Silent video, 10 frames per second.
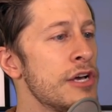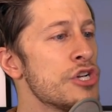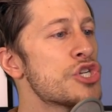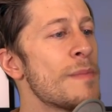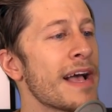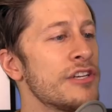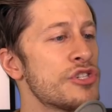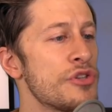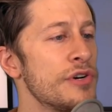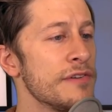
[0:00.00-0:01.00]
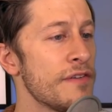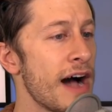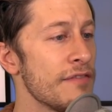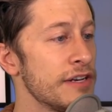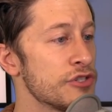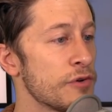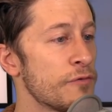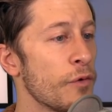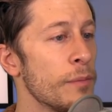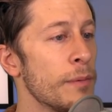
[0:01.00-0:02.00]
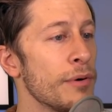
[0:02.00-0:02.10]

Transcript: Schmeck is 35 and is a former